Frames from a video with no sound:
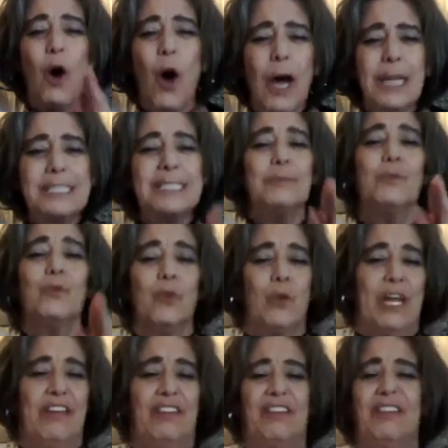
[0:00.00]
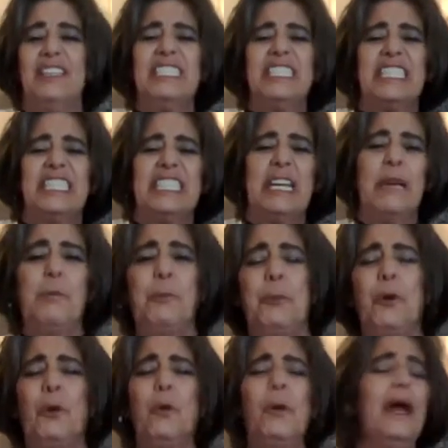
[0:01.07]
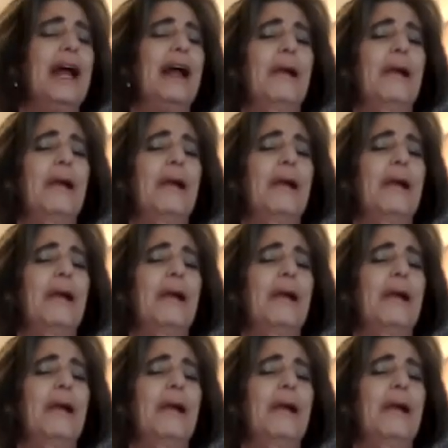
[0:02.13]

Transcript: awesome wreath. Simple.